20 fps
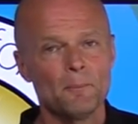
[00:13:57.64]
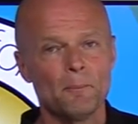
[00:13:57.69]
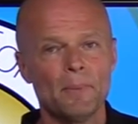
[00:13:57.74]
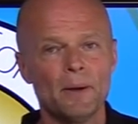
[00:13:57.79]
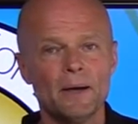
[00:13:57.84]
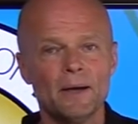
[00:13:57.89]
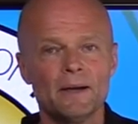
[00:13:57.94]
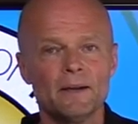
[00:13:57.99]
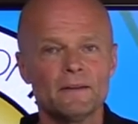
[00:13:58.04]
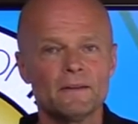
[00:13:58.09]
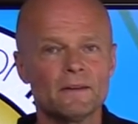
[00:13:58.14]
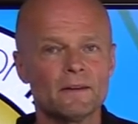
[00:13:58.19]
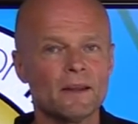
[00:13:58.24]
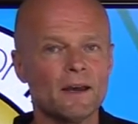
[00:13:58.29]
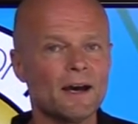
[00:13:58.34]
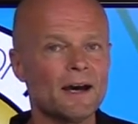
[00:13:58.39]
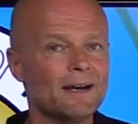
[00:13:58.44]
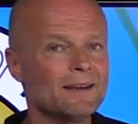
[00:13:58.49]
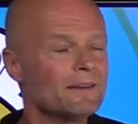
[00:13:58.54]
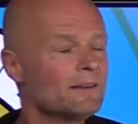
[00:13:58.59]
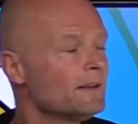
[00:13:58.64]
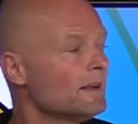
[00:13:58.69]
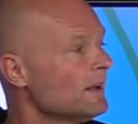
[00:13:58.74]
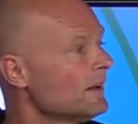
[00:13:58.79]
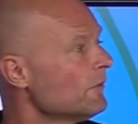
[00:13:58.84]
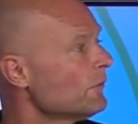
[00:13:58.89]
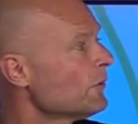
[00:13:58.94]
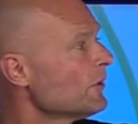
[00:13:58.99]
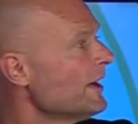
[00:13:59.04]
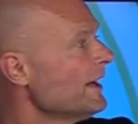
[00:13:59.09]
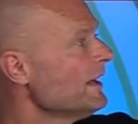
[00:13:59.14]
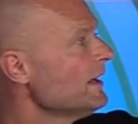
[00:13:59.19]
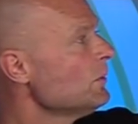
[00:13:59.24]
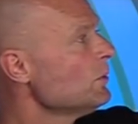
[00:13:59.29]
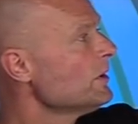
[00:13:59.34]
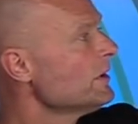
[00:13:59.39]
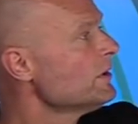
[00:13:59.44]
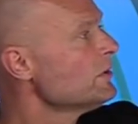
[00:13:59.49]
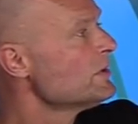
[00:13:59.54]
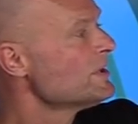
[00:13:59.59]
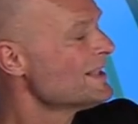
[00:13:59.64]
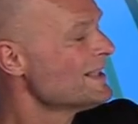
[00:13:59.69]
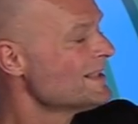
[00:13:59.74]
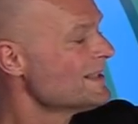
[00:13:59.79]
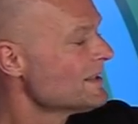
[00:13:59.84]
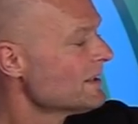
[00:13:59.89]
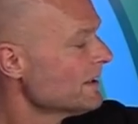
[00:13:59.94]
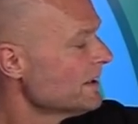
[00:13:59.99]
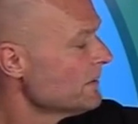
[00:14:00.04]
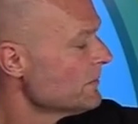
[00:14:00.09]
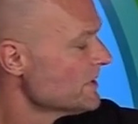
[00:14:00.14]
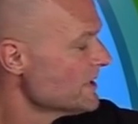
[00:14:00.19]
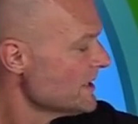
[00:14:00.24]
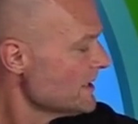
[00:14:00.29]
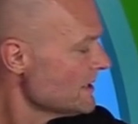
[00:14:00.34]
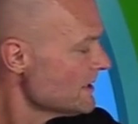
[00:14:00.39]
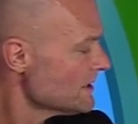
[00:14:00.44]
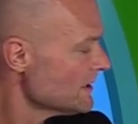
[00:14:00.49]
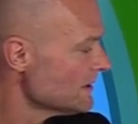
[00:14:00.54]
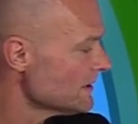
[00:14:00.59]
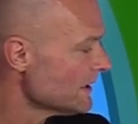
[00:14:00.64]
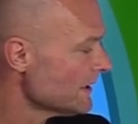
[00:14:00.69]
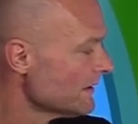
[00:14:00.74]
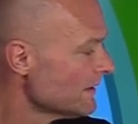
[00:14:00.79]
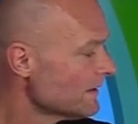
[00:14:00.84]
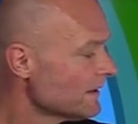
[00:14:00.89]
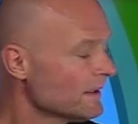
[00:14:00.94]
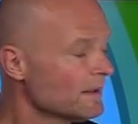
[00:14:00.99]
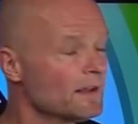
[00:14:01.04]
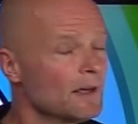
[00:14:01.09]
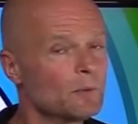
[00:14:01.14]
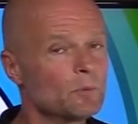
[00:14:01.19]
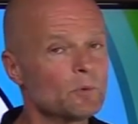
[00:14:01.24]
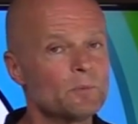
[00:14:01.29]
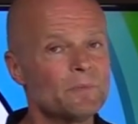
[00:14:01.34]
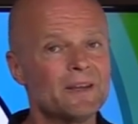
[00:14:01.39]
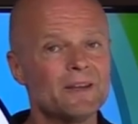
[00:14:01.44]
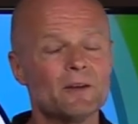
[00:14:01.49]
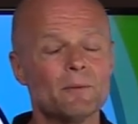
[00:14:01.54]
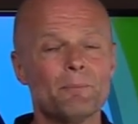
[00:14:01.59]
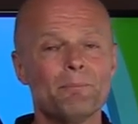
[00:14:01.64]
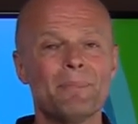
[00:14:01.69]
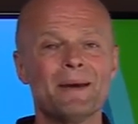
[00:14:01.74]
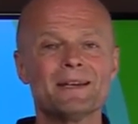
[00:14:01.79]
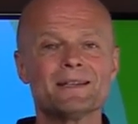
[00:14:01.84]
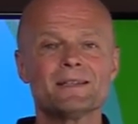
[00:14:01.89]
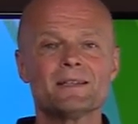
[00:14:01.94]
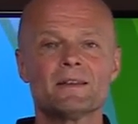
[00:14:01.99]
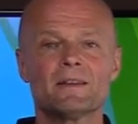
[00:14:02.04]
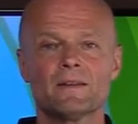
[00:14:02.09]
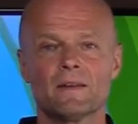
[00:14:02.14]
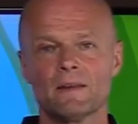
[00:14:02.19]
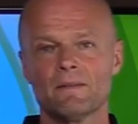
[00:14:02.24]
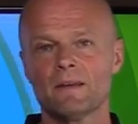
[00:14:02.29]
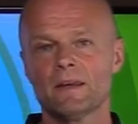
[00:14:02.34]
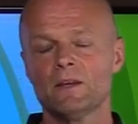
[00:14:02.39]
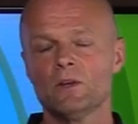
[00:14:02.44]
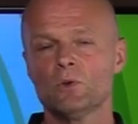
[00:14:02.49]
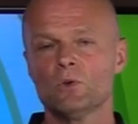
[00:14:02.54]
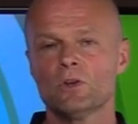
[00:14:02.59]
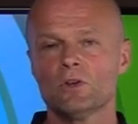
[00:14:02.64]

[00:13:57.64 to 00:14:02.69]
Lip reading: But I think for anyone who's insulin resistant, I think that would be the best thing that you